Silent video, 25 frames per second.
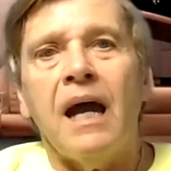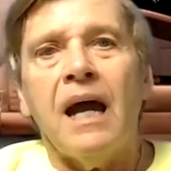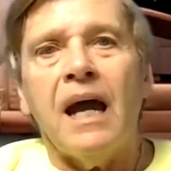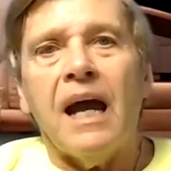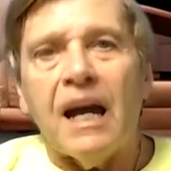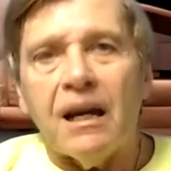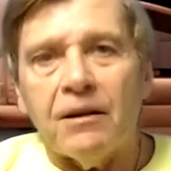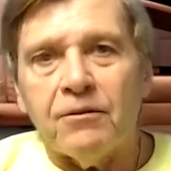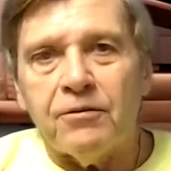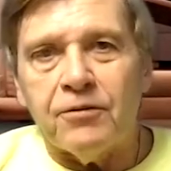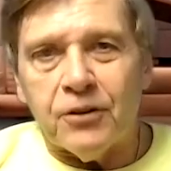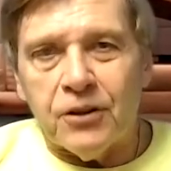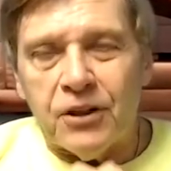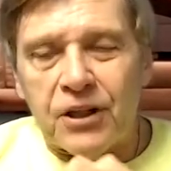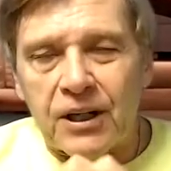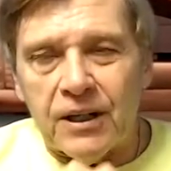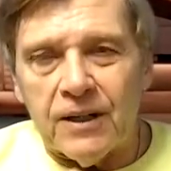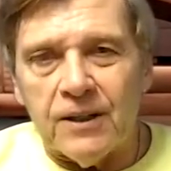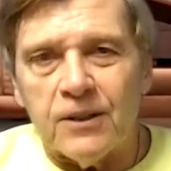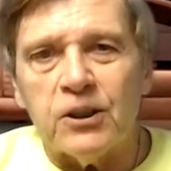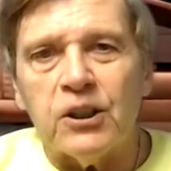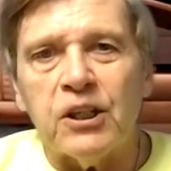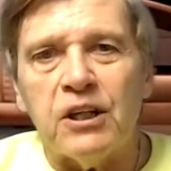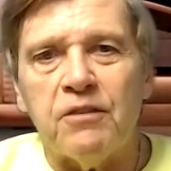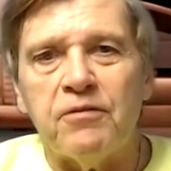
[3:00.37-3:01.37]
And for
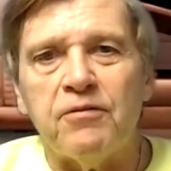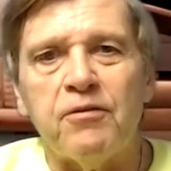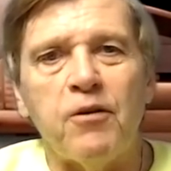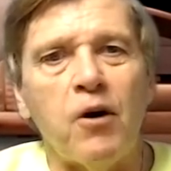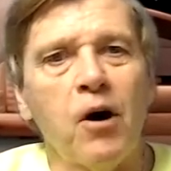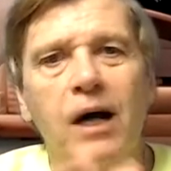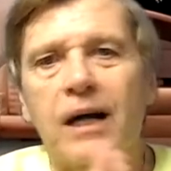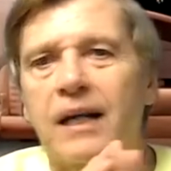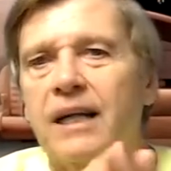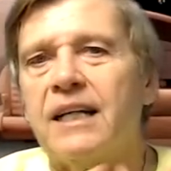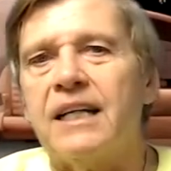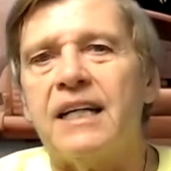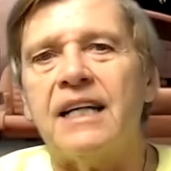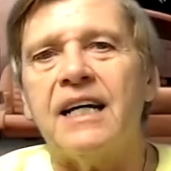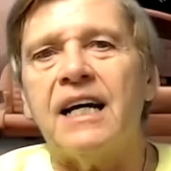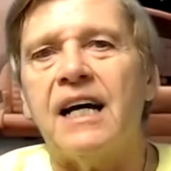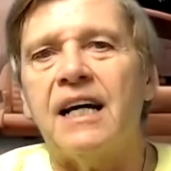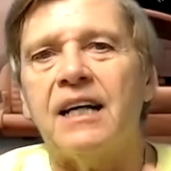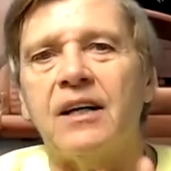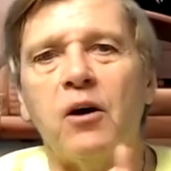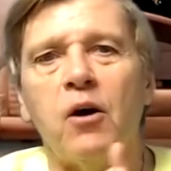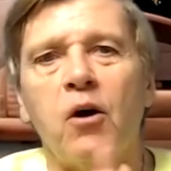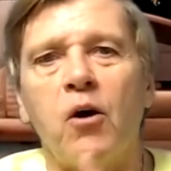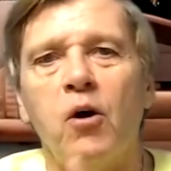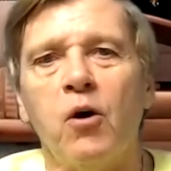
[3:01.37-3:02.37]
years, he fought any kind
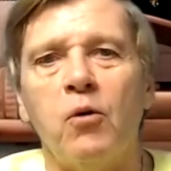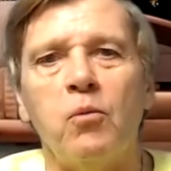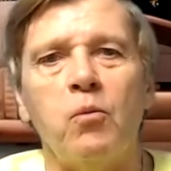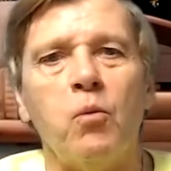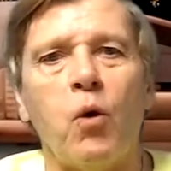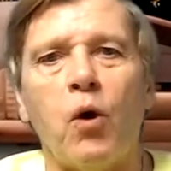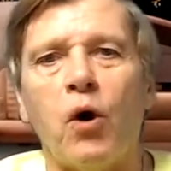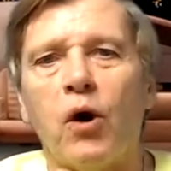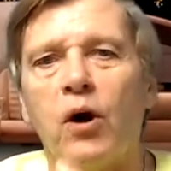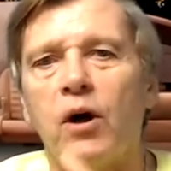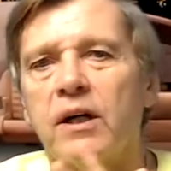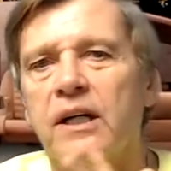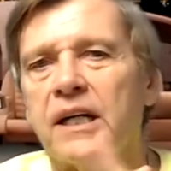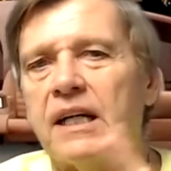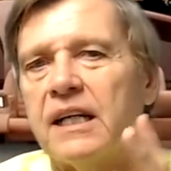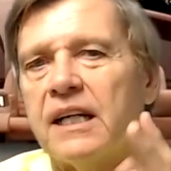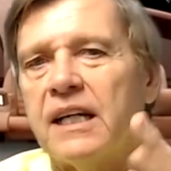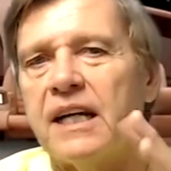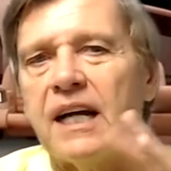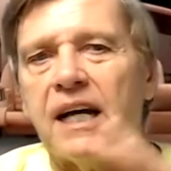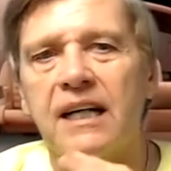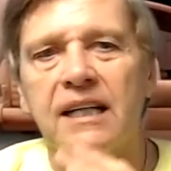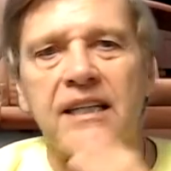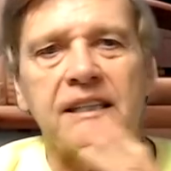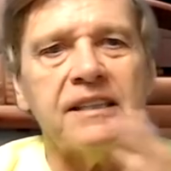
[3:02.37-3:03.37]
of homework, any
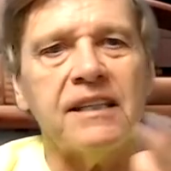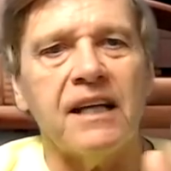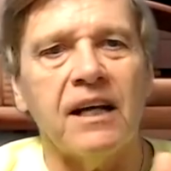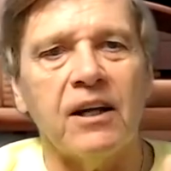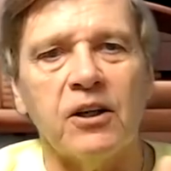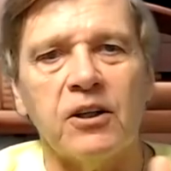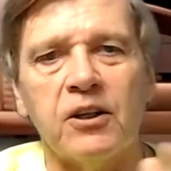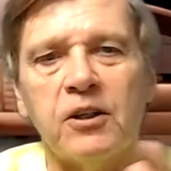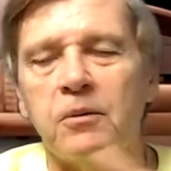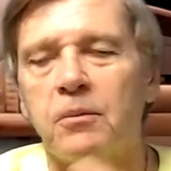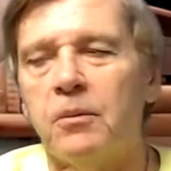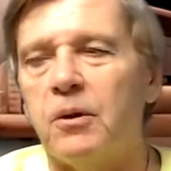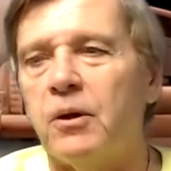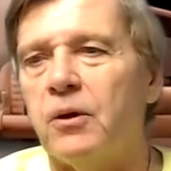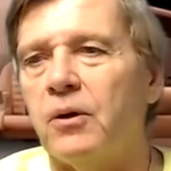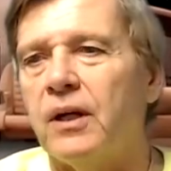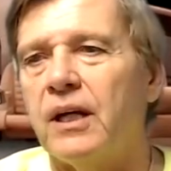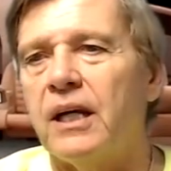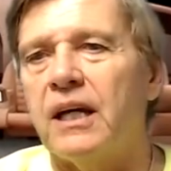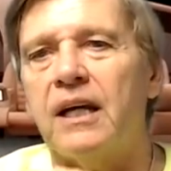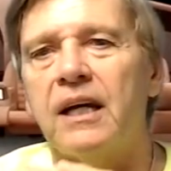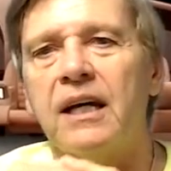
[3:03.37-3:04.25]
kind of telecommuting,